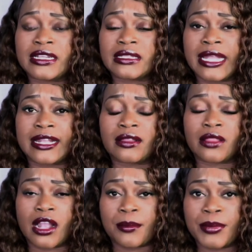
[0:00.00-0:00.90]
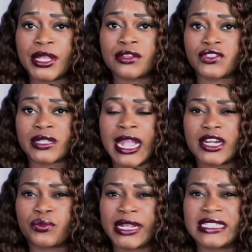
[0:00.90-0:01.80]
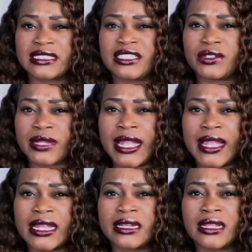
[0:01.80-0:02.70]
like alarm bells are kind of raising in her head,